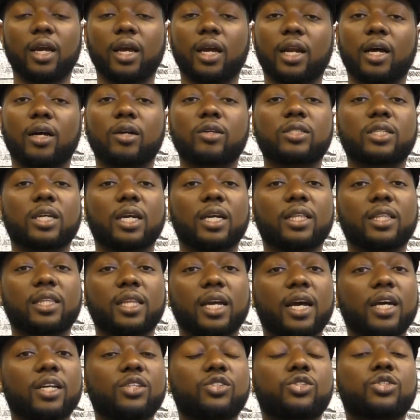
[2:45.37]
And I was like,
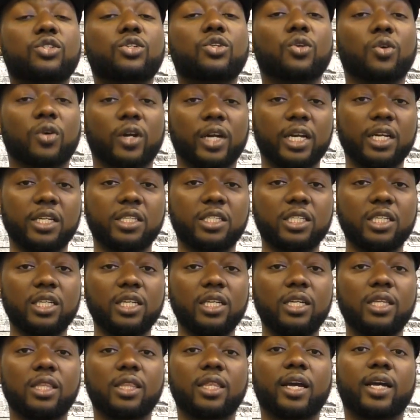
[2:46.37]
That's
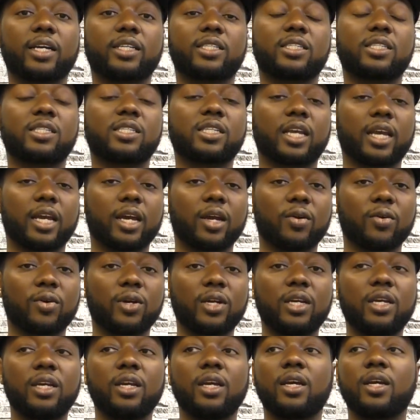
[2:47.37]
crazy. That's
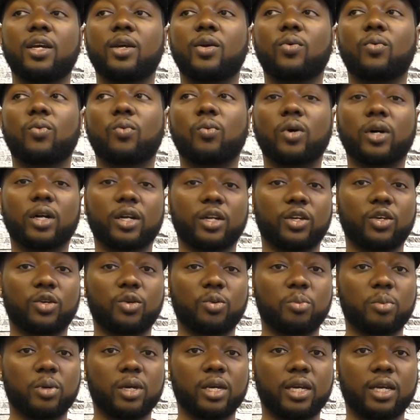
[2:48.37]
scary. What do
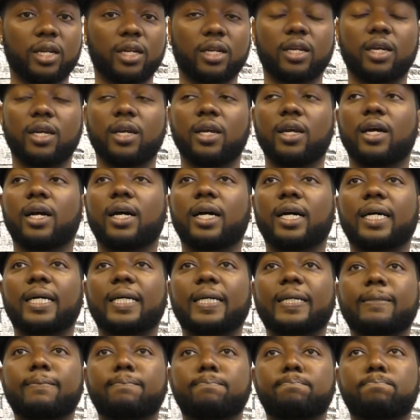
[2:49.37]
you mean?
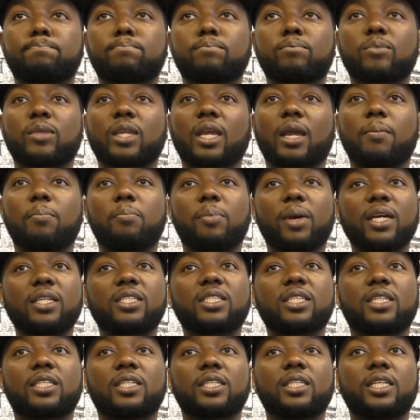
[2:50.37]
Um, and
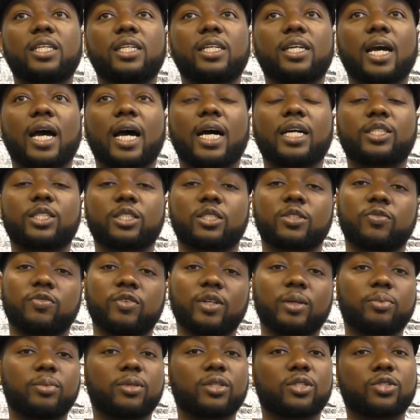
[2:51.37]
basically, God just
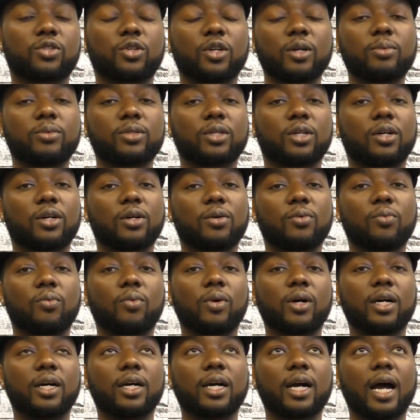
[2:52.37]
flipped the script on
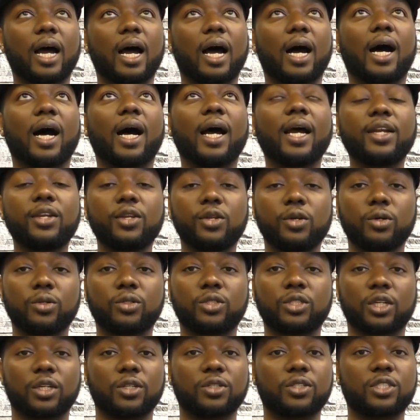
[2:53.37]
what I knew
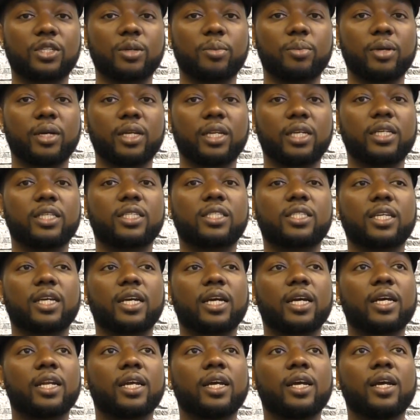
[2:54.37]
church to be. And He said,